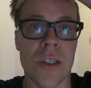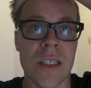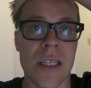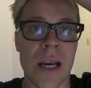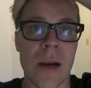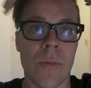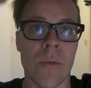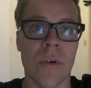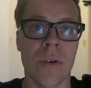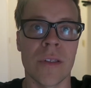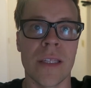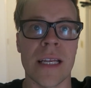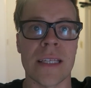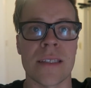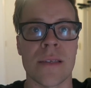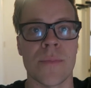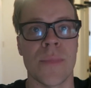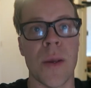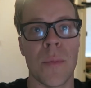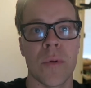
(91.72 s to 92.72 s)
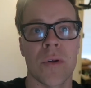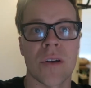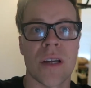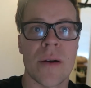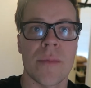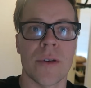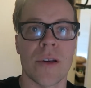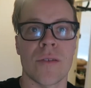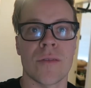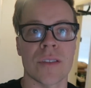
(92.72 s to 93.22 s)
just got word that some people are
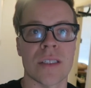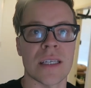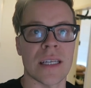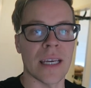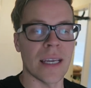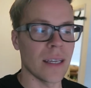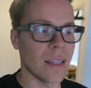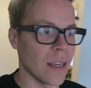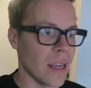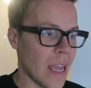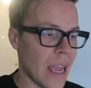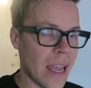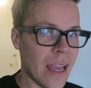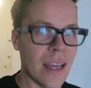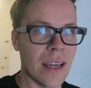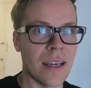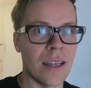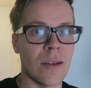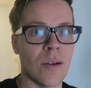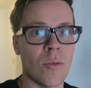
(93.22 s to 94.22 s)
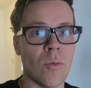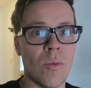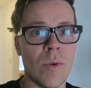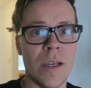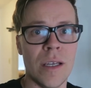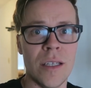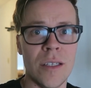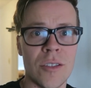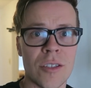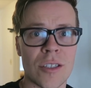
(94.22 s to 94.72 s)
coming over tonight and
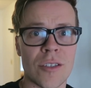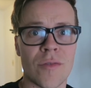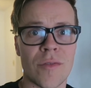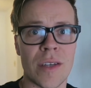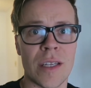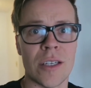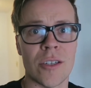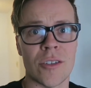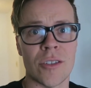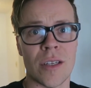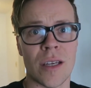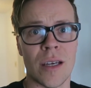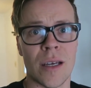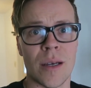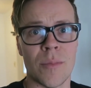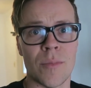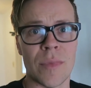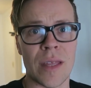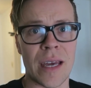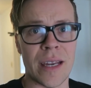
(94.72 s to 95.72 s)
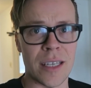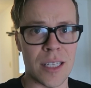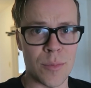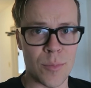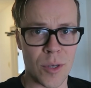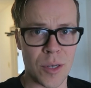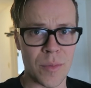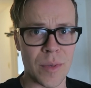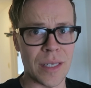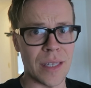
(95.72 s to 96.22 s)
we just finished up that
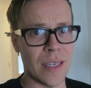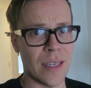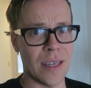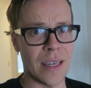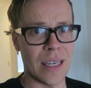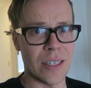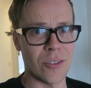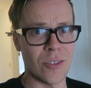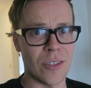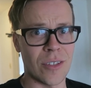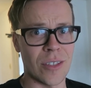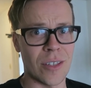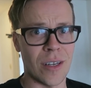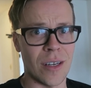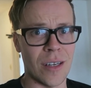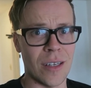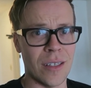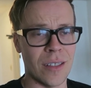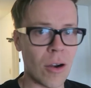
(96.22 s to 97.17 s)
experiment that you guys just saw.